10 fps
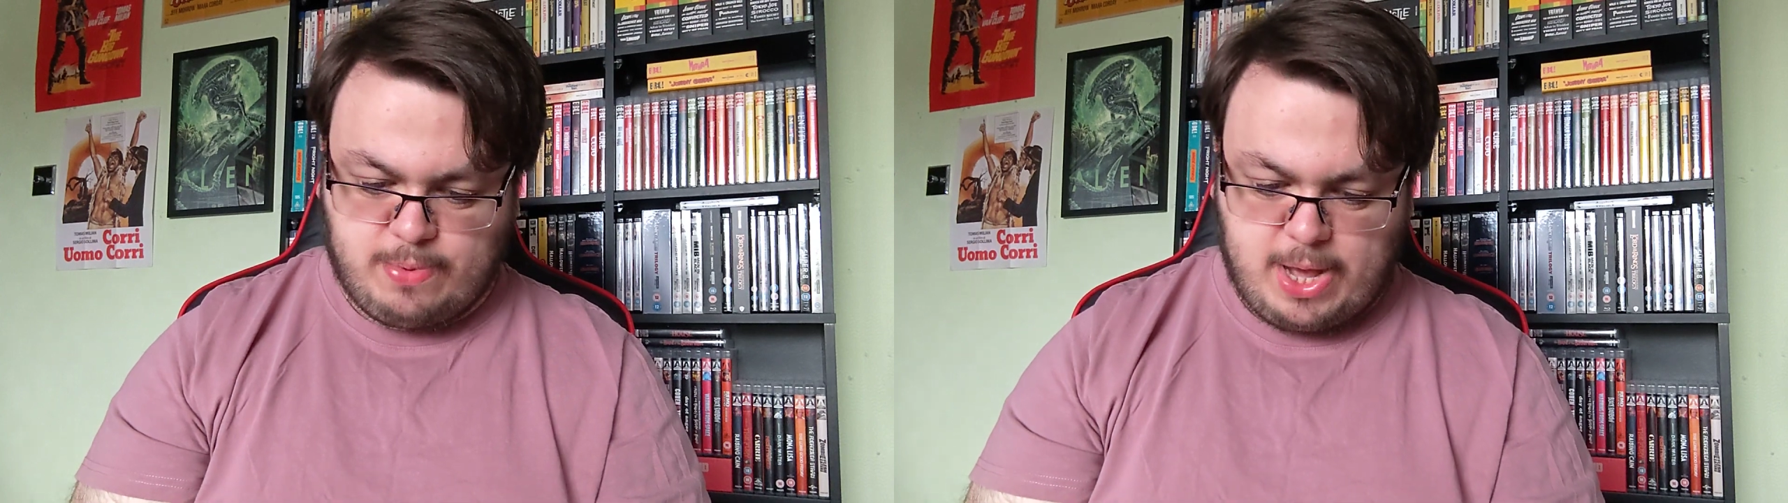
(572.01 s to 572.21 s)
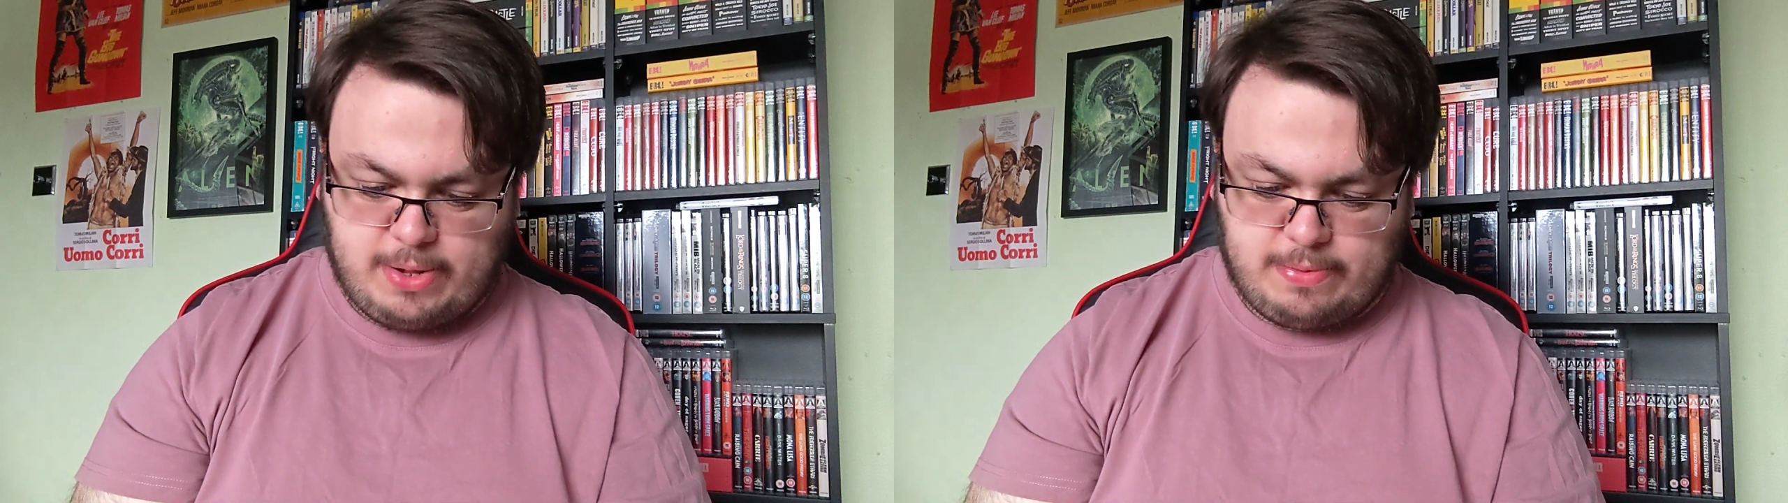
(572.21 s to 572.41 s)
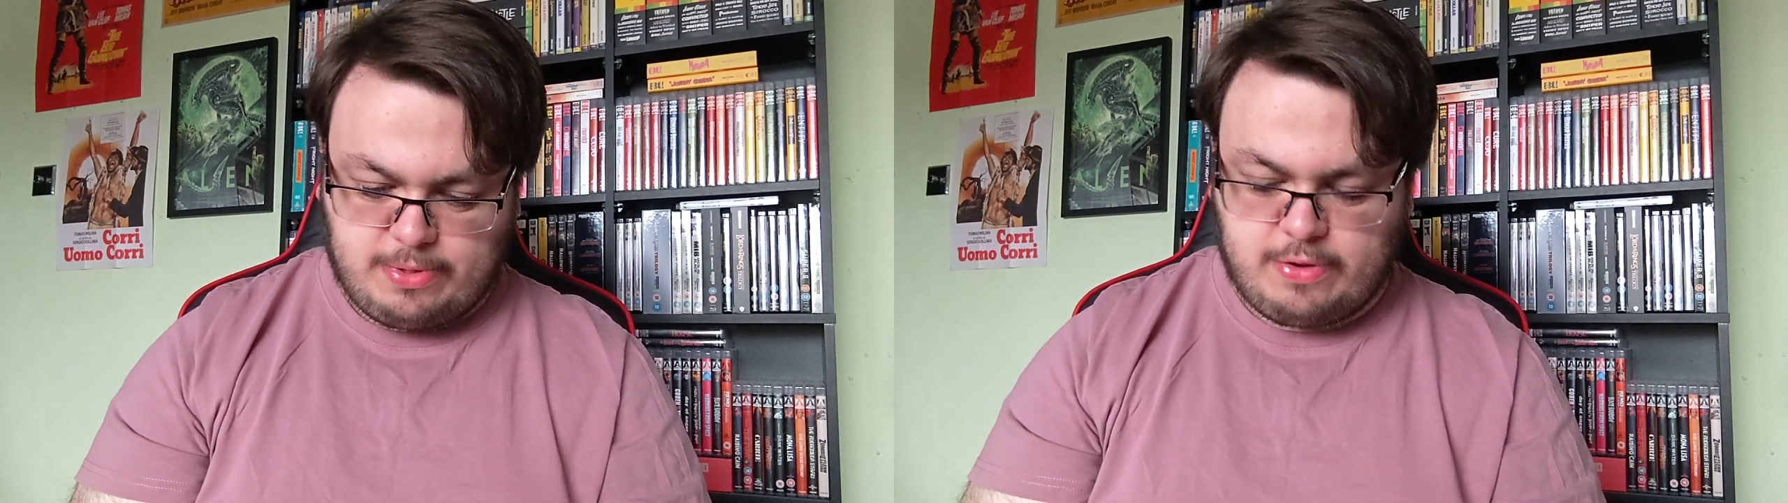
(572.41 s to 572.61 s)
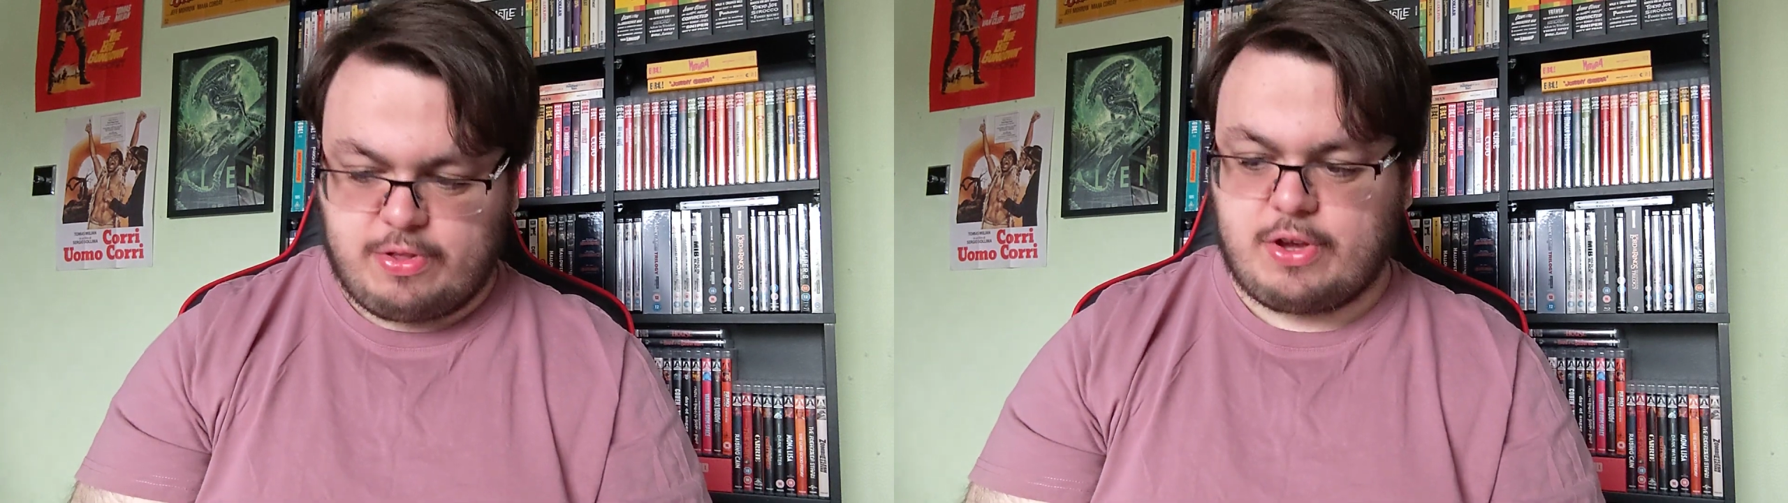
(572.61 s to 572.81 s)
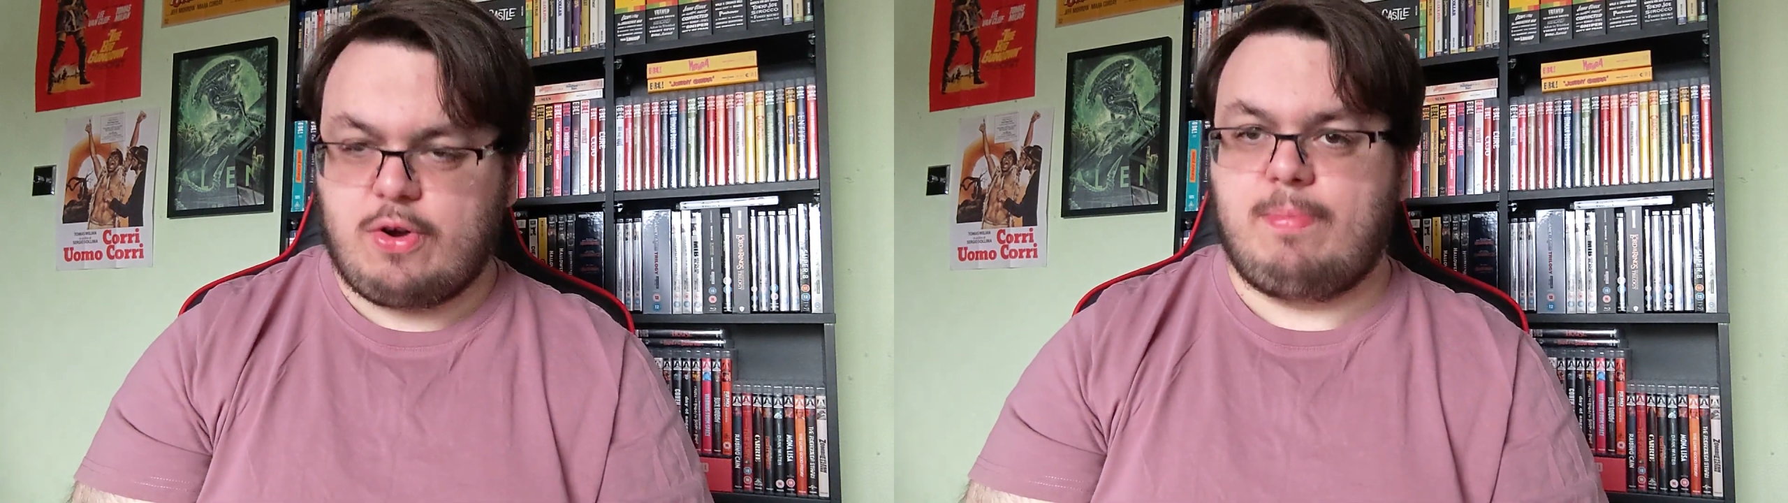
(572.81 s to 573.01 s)
well. There
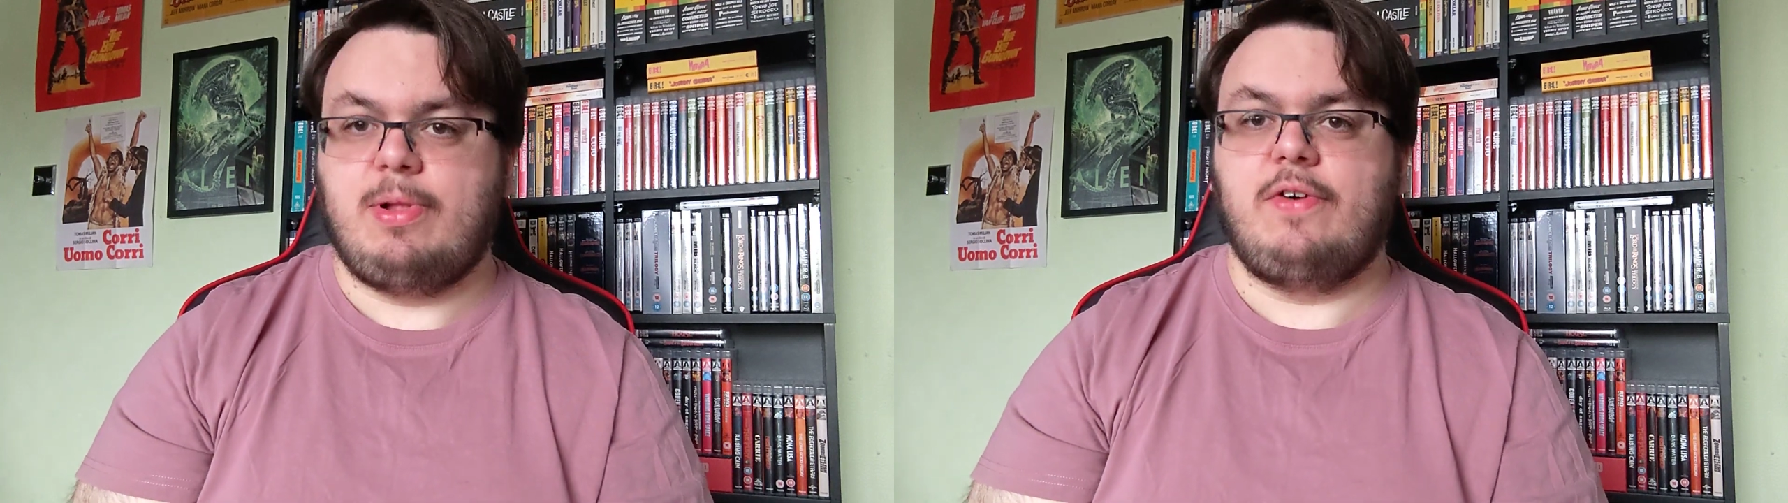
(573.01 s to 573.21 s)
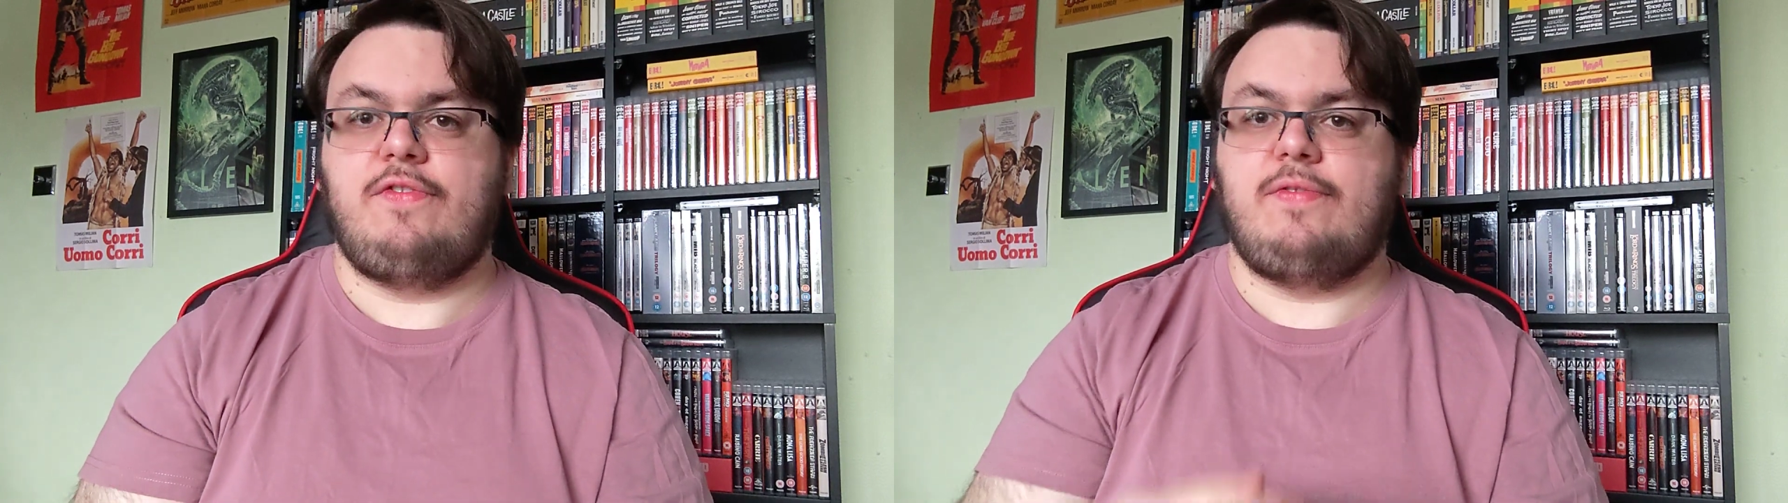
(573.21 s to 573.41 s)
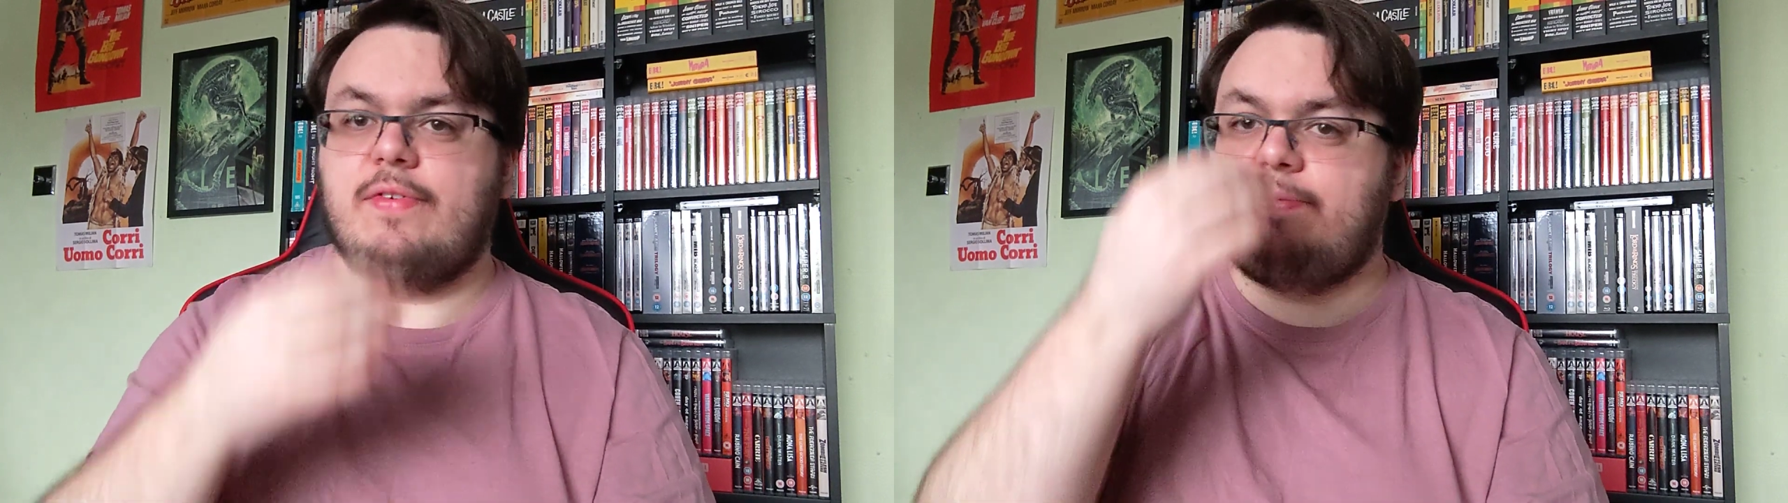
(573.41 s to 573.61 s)
is a couple of,